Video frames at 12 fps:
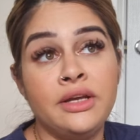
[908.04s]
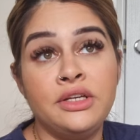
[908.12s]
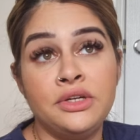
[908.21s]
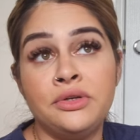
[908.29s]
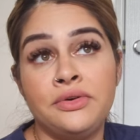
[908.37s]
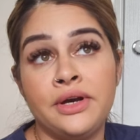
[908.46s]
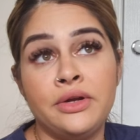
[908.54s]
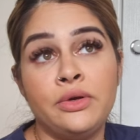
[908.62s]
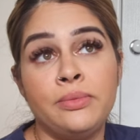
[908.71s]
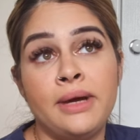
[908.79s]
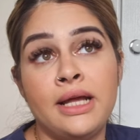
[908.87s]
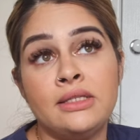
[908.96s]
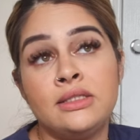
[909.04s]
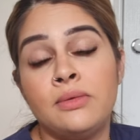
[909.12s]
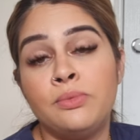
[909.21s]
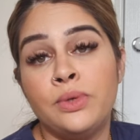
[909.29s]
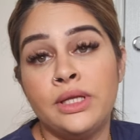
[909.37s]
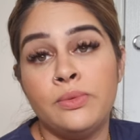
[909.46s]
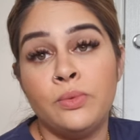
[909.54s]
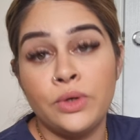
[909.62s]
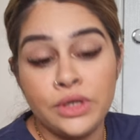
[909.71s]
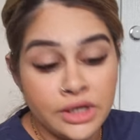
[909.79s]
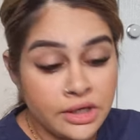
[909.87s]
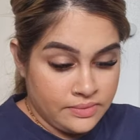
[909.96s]
your regular bathtub with
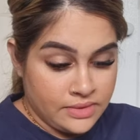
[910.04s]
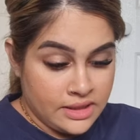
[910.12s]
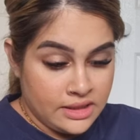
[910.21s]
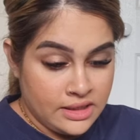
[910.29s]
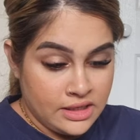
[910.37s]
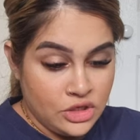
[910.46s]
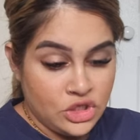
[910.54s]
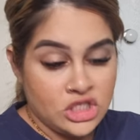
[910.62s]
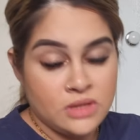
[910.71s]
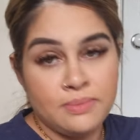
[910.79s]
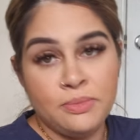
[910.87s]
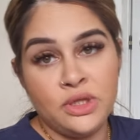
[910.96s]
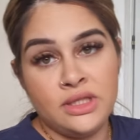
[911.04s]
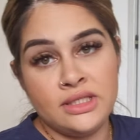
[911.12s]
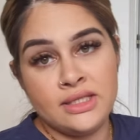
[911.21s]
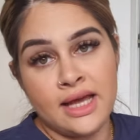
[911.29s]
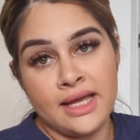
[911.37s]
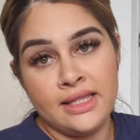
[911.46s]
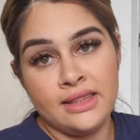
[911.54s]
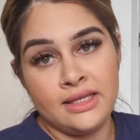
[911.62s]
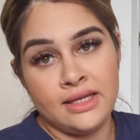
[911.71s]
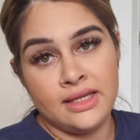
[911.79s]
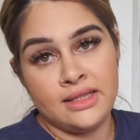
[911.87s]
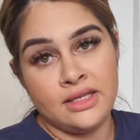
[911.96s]
water and then you just put this guy in
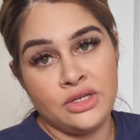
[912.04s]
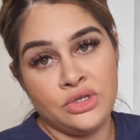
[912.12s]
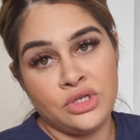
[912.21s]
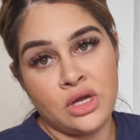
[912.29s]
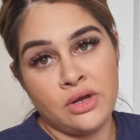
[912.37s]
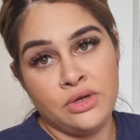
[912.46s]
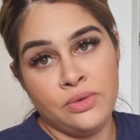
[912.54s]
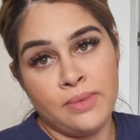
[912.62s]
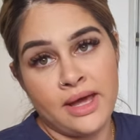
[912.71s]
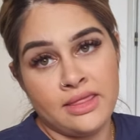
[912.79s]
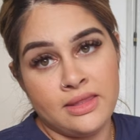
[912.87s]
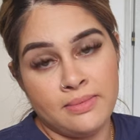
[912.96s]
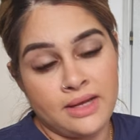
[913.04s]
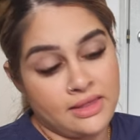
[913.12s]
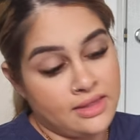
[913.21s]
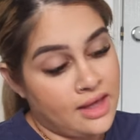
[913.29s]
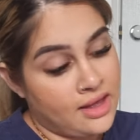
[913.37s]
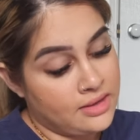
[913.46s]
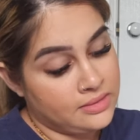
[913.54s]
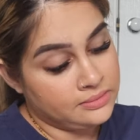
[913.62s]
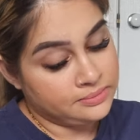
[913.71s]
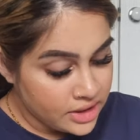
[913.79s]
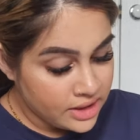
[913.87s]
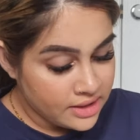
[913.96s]
there and then you shower you bat them like that
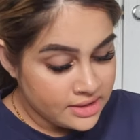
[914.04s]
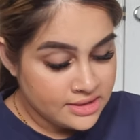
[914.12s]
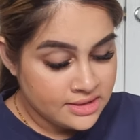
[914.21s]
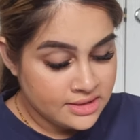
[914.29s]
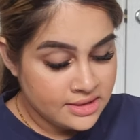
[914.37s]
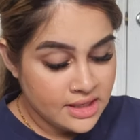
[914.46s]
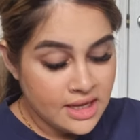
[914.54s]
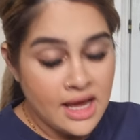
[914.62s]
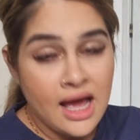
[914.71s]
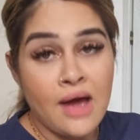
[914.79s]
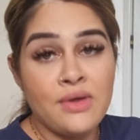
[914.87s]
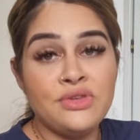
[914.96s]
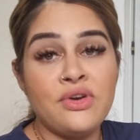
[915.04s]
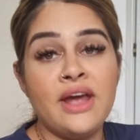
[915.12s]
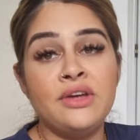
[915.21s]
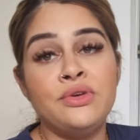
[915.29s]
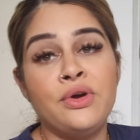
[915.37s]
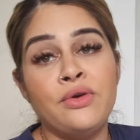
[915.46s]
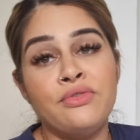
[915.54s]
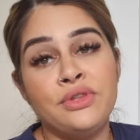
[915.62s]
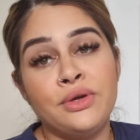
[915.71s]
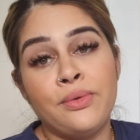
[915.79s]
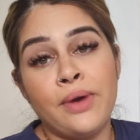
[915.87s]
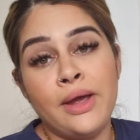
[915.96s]
yeah it's I was trying to go for the
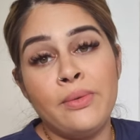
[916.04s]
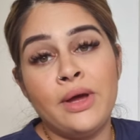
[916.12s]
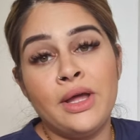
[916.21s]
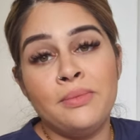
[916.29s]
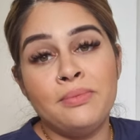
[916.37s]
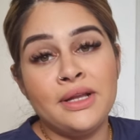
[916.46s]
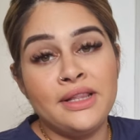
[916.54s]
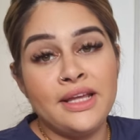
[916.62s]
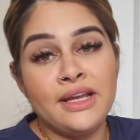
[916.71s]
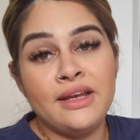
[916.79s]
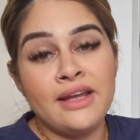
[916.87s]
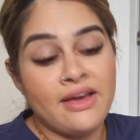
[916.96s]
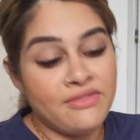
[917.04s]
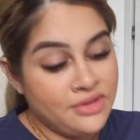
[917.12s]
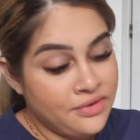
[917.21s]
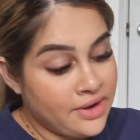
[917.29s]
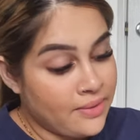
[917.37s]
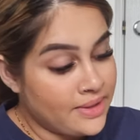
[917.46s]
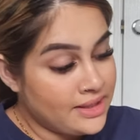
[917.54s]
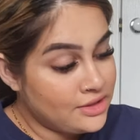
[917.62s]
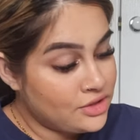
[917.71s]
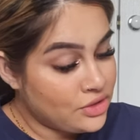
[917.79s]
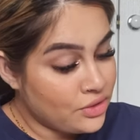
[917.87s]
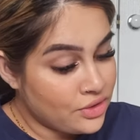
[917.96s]
grey one, but they didn't have the grey one in
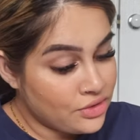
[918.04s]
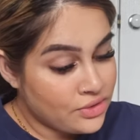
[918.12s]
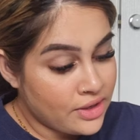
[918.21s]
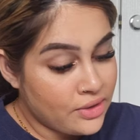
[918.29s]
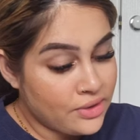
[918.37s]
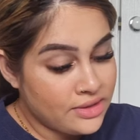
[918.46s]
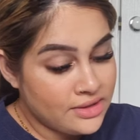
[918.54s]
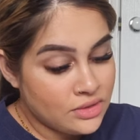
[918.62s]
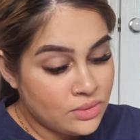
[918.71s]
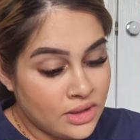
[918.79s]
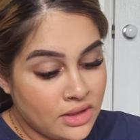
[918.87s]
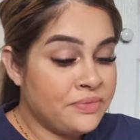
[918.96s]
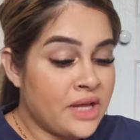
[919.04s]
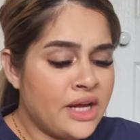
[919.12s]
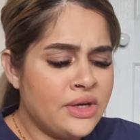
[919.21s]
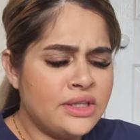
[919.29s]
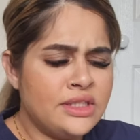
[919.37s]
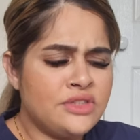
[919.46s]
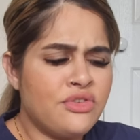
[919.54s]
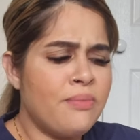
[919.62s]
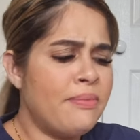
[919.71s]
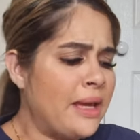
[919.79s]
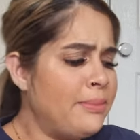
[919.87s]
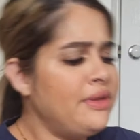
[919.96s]
stock, so I got this one. I got this from
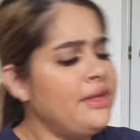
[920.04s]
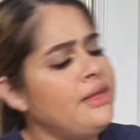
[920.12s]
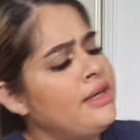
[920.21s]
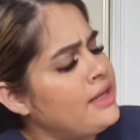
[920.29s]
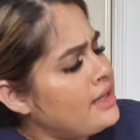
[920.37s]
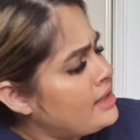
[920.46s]
Baby